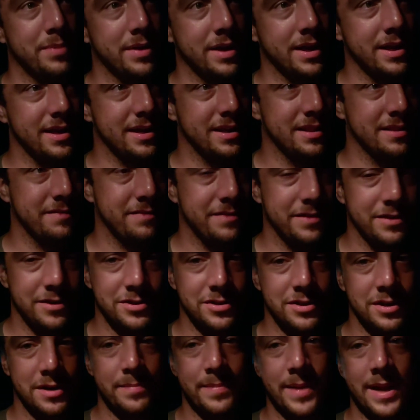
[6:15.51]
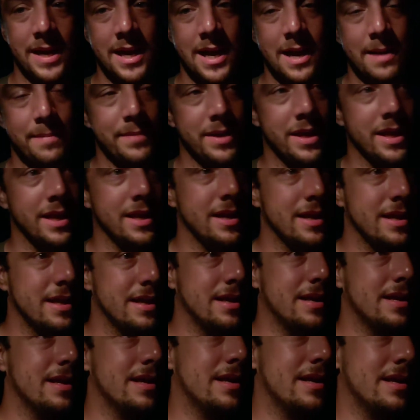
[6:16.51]
but in the future it may not be.
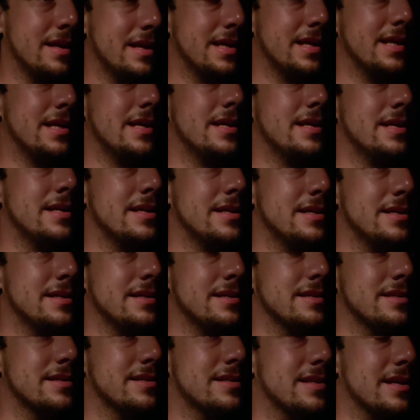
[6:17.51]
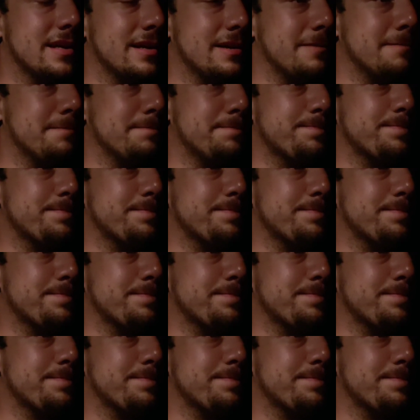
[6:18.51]
So